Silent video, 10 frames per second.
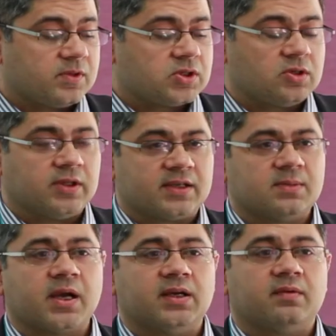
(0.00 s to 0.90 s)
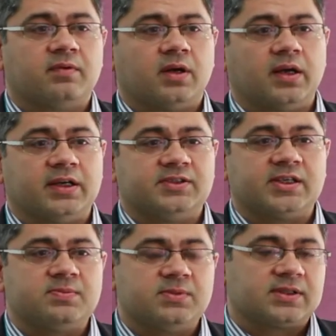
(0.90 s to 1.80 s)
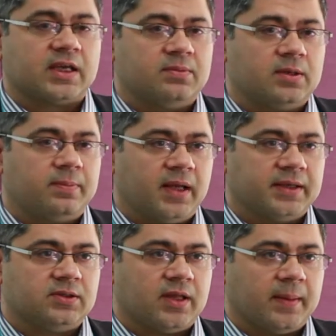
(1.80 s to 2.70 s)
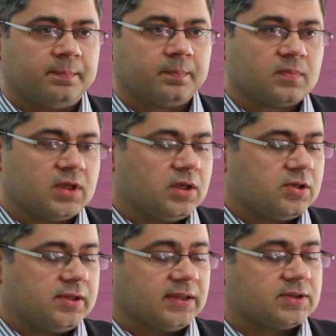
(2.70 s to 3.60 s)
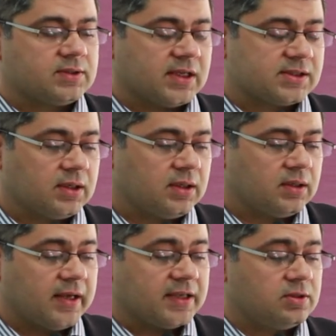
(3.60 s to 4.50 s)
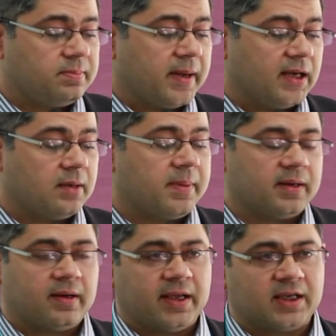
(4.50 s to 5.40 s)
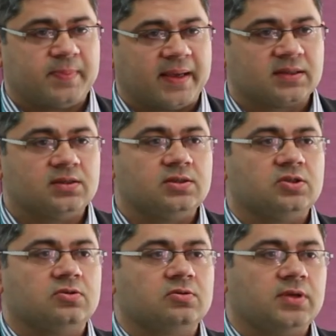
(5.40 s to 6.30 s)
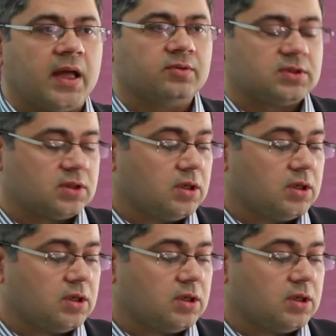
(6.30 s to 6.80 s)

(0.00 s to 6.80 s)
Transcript: so that some kind of adjustments can be applied to them. So that's a national pilot, but expected to roll out